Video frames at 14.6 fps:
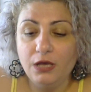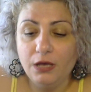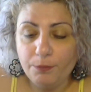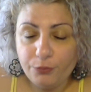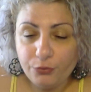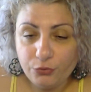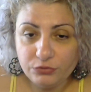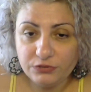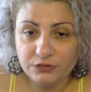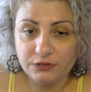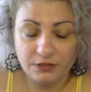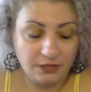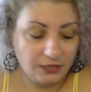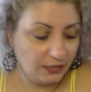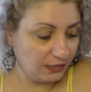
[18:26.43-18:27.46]
put
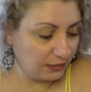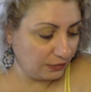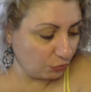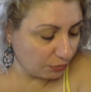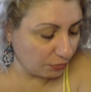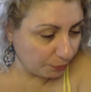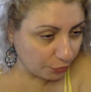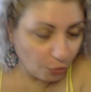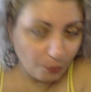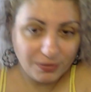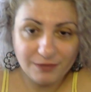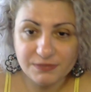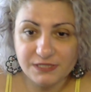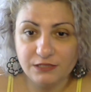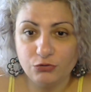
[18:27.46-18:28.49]
your
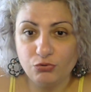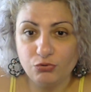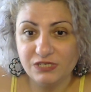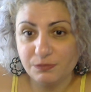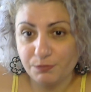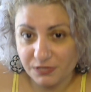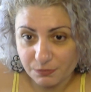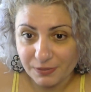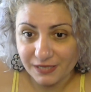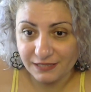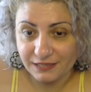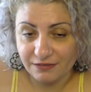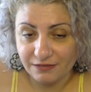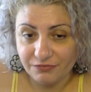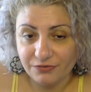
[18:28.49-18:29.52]
problems into his
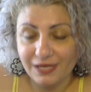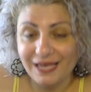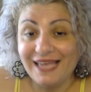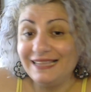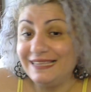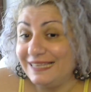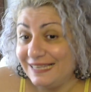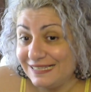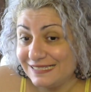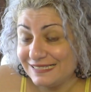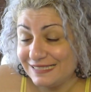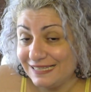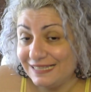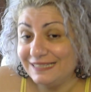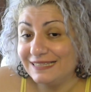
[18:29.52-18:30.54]
perspective and he
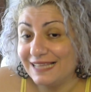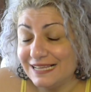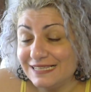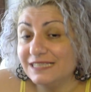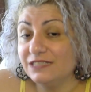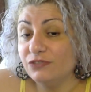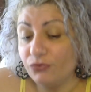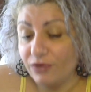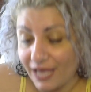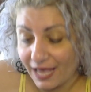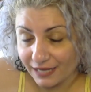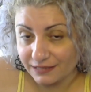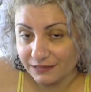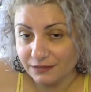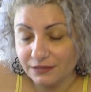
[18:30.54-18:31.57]
still doesn't
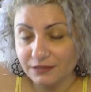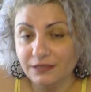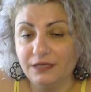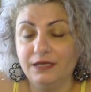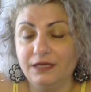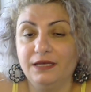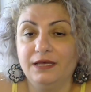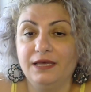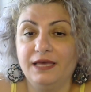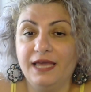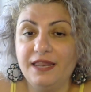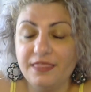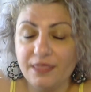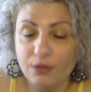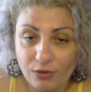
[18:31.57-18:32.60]
react
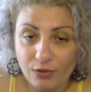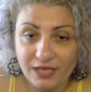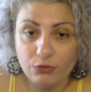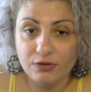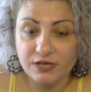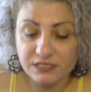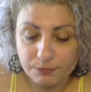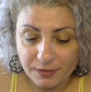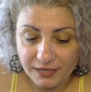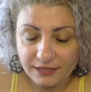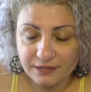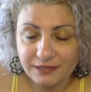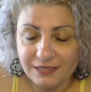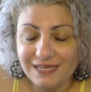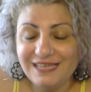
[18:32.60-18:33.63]
in the way you
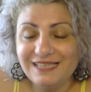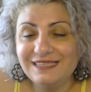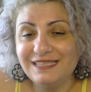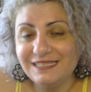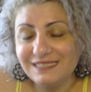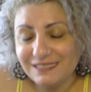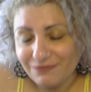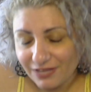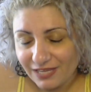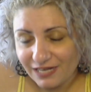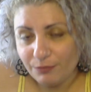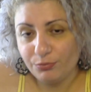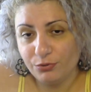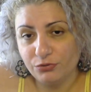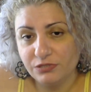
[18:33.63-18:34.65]
expect, it is very
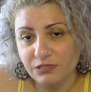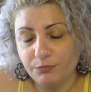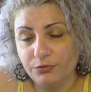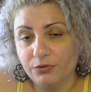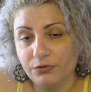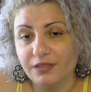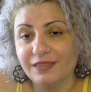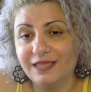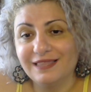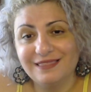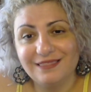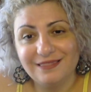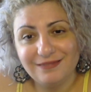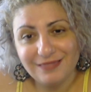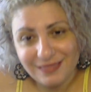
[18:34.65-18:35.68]
possible that
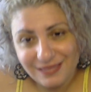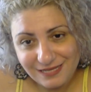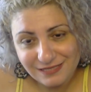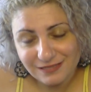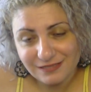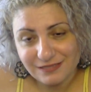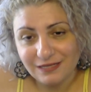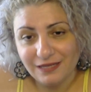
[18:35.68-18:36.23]
this